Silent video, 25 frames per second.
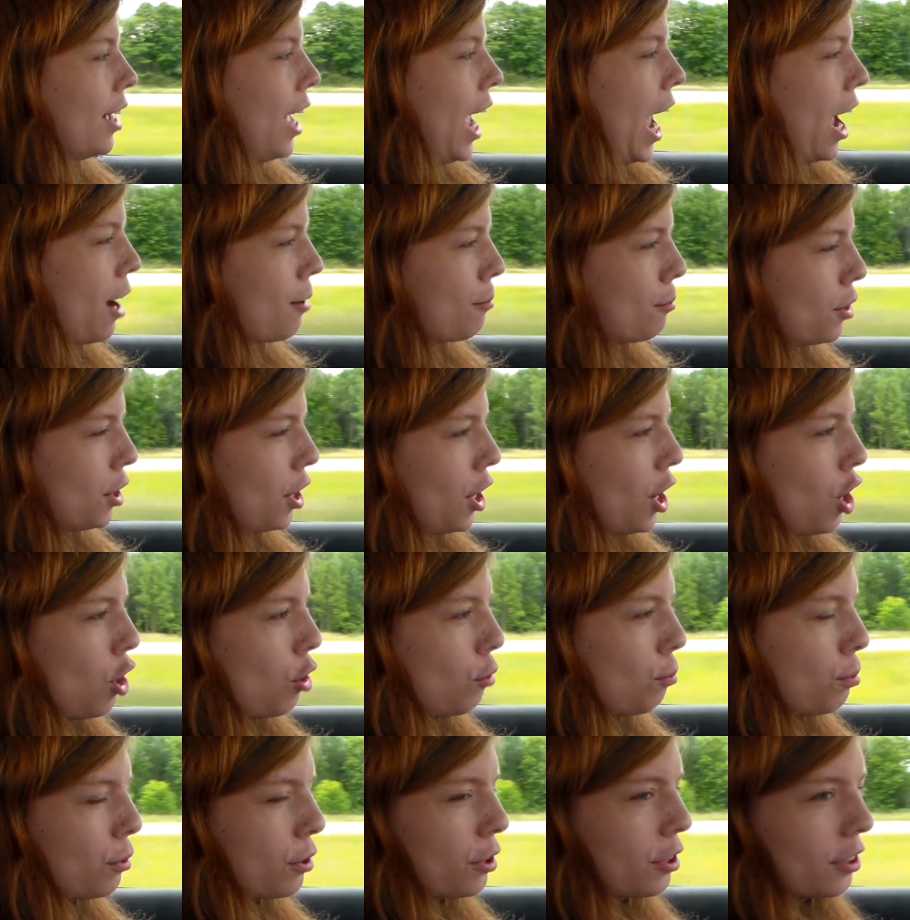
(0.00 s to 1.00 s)
hamburger
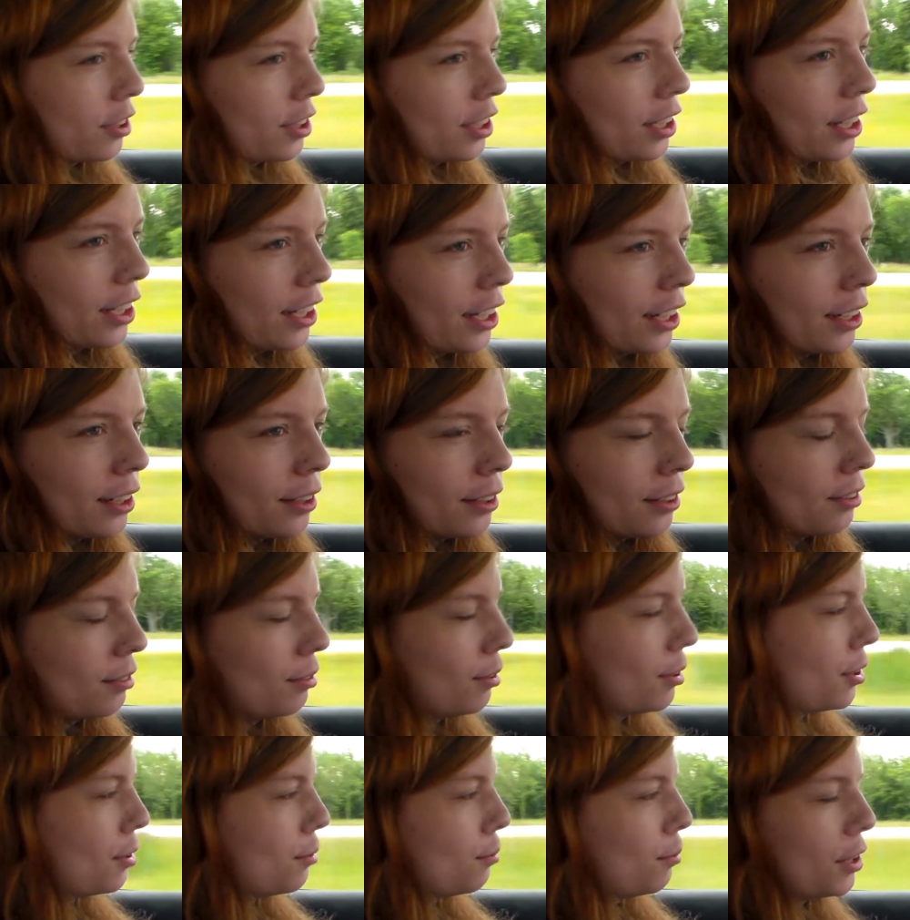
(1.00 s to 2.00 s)
helper.
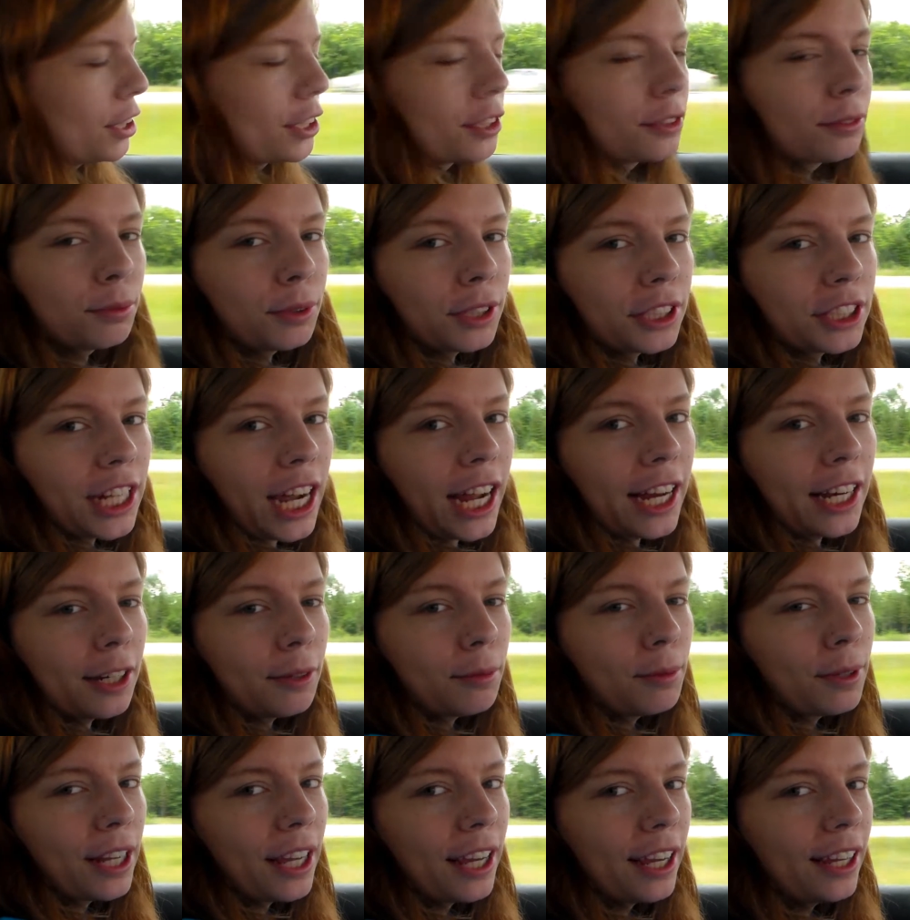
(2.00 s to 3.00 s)
Which kind
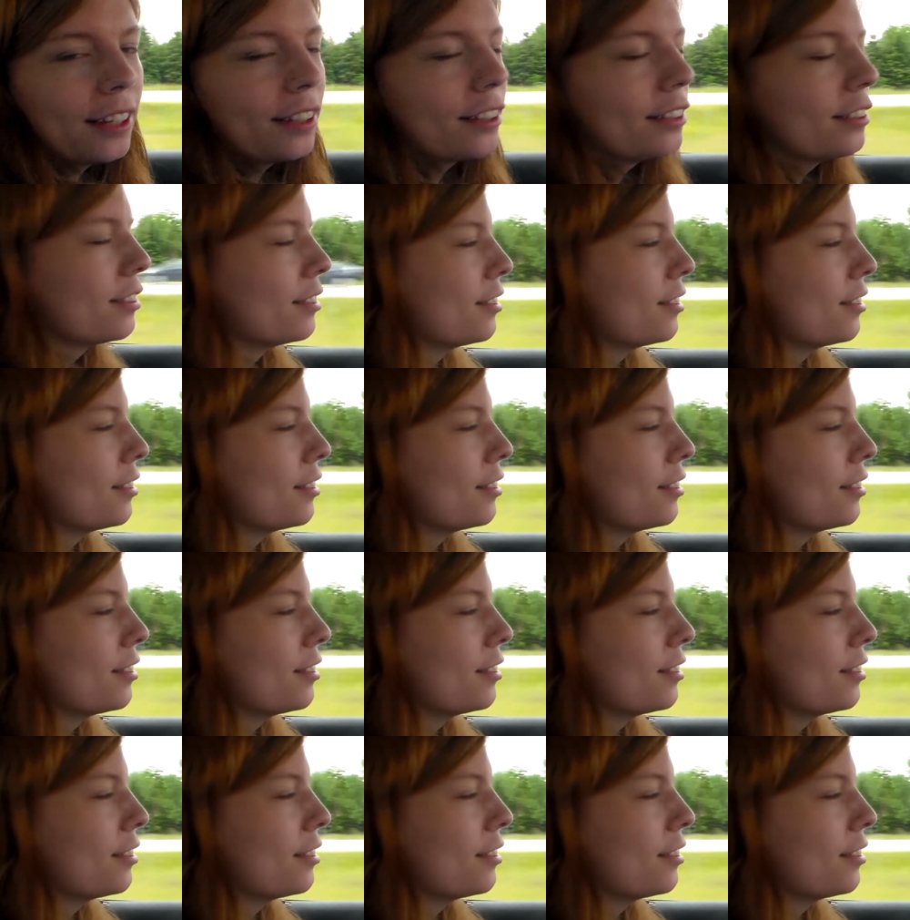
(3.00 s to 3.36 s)
did we get?